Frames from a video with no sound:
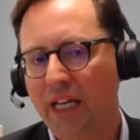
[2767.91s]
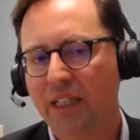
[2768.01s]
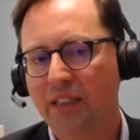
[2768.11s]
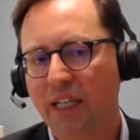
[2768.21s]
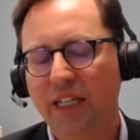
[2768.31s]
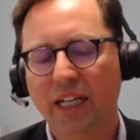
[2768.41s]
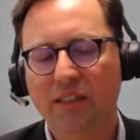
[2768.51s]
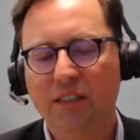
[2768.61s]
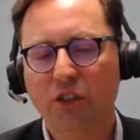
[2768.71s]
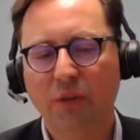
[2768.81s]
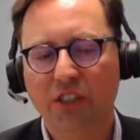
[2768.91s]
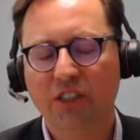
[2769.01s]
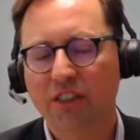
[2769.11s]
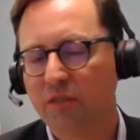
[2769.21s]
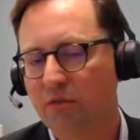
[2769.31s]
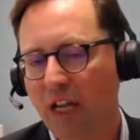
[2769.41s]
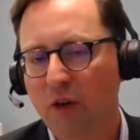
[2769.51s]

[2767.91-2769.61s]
and again situations, and